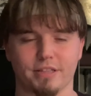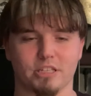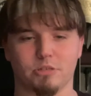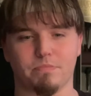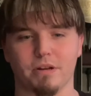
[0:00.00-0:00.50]
and
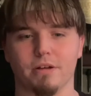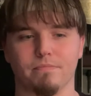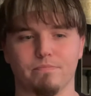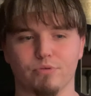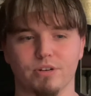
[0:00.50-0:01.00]
that's been a
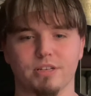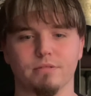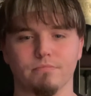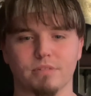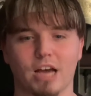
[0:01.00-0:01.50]

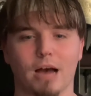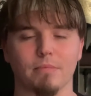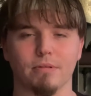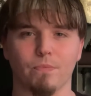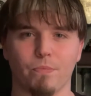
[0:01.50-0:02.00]
pretty
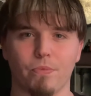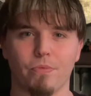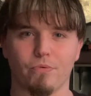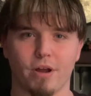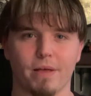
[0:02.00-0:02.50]
common
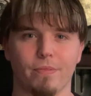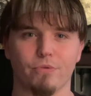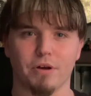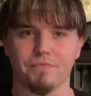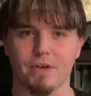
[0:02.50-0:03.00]
thread
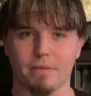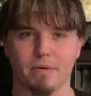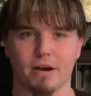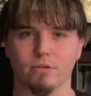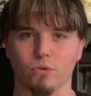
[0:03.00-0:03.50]
throughout
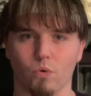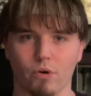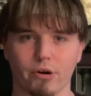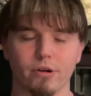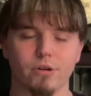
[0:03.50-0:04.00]
vampire
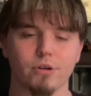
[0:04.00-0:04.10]
lore.